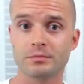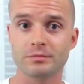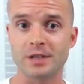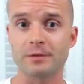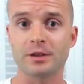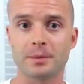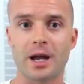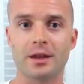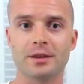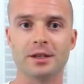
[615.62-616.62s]

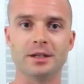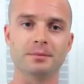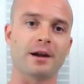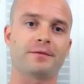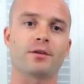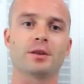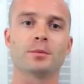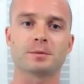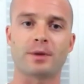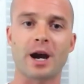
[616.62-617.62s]
definitely by far the
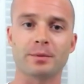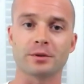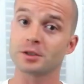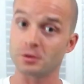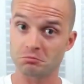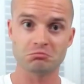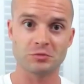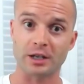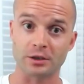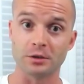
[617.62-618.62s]
most popular, so
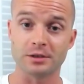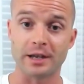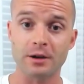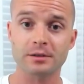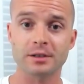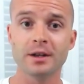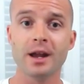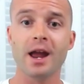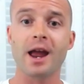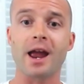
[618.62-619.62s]
check those out.
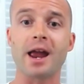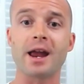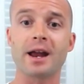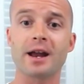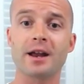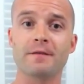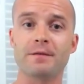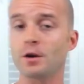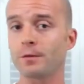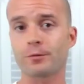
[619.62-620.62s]
And
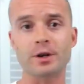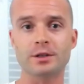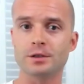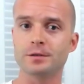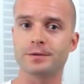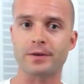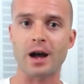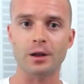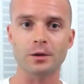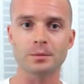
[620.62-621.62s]
feel free to
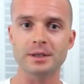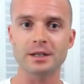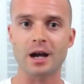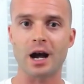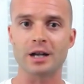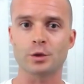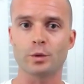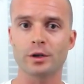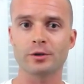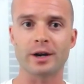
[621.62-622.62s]
follow me on
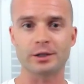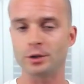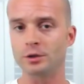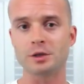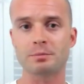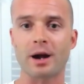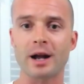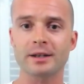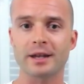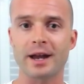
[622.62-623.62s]
Twitter at Two Dudes
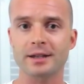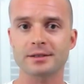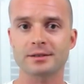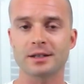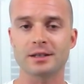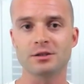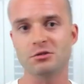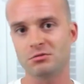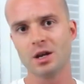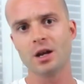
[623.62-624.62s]
Podcast,
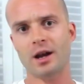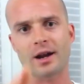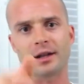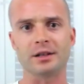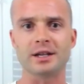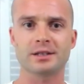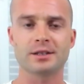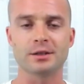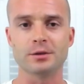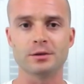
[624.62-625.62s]
and I got
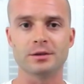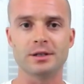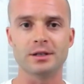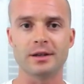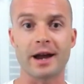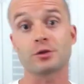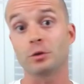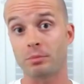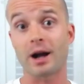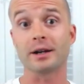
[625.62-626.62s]
links to the
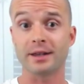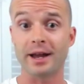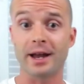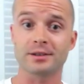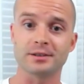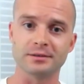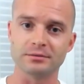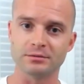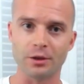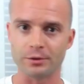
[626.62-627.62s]
actual podcast and
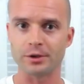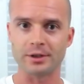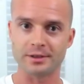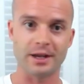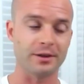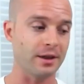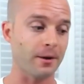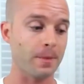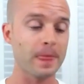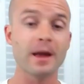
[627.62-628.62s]
other things down
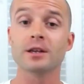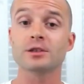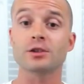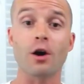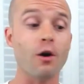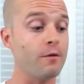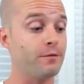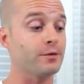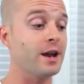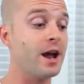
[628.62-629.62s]
there. So
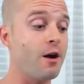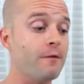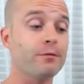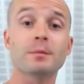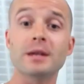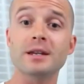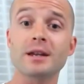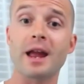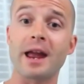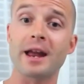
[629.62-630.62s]
for now, for me
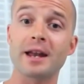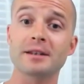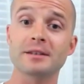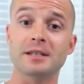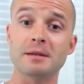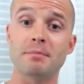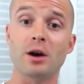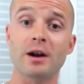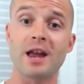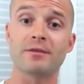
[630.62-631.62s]
and the
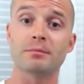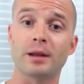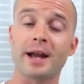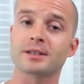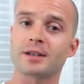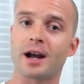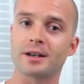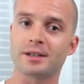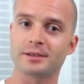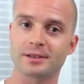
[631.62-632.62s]
Belhaven Black
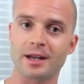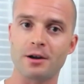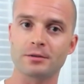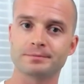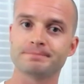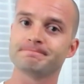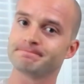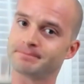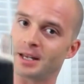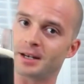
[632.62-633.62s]
Scottish Stout,
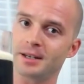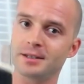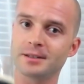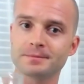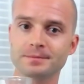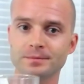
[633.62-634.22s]
take it easy.